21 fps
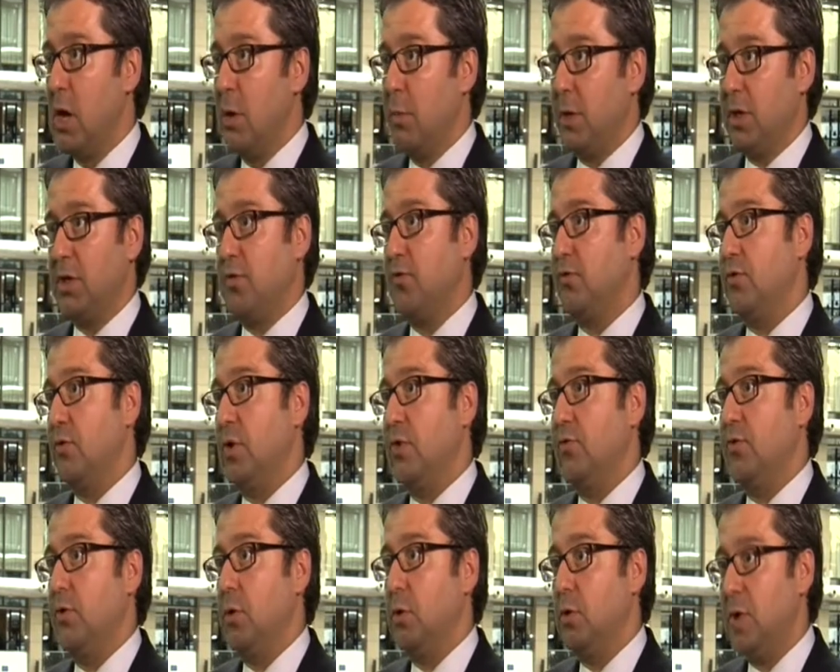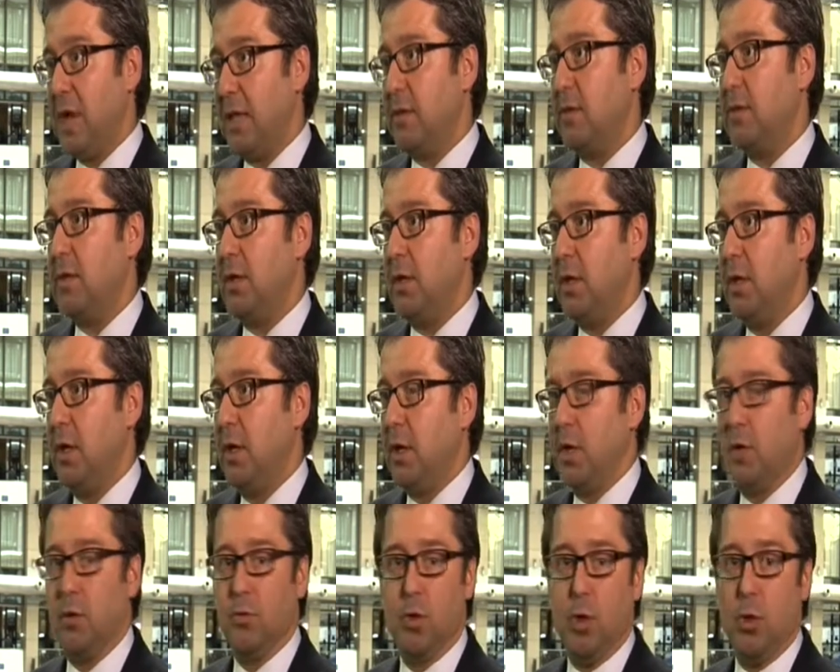But if you look at the
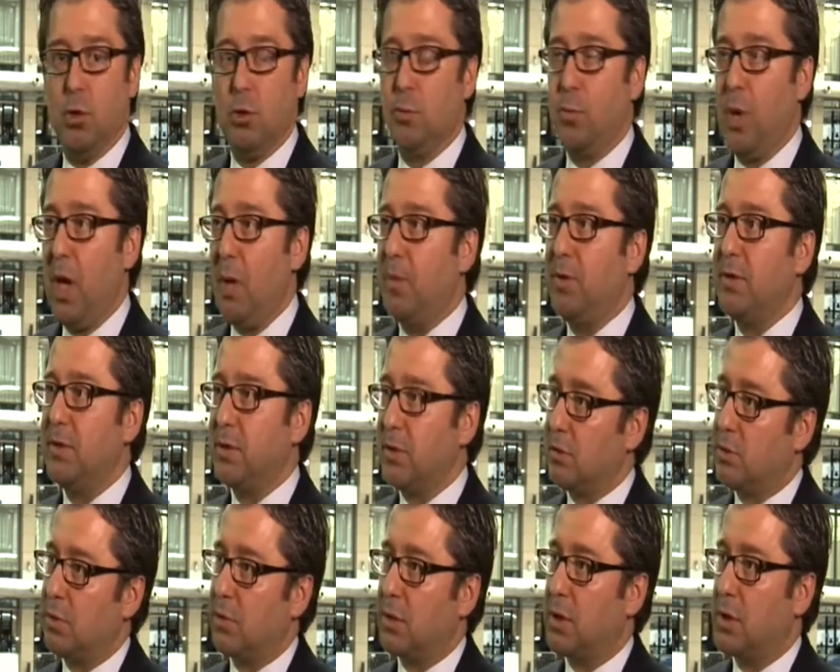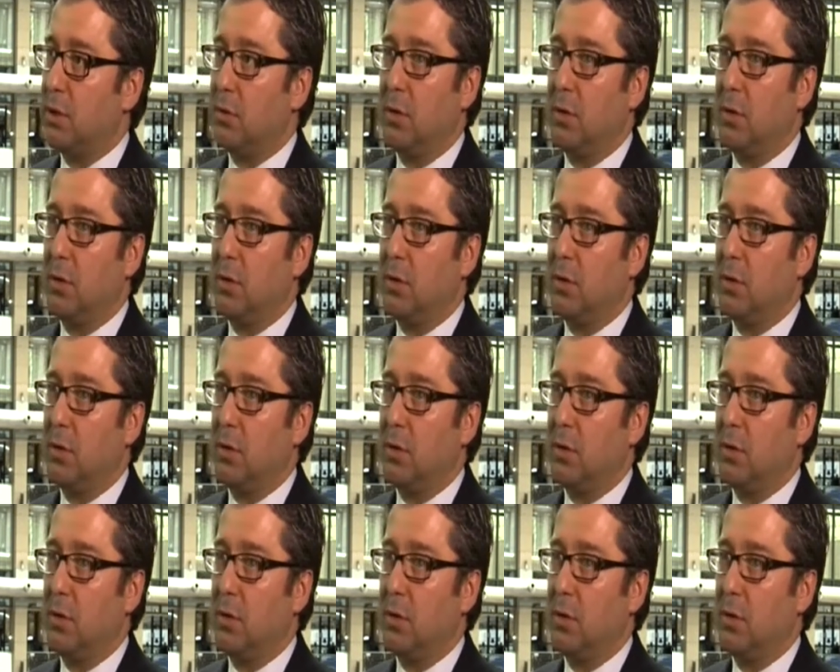old papers in Turkey,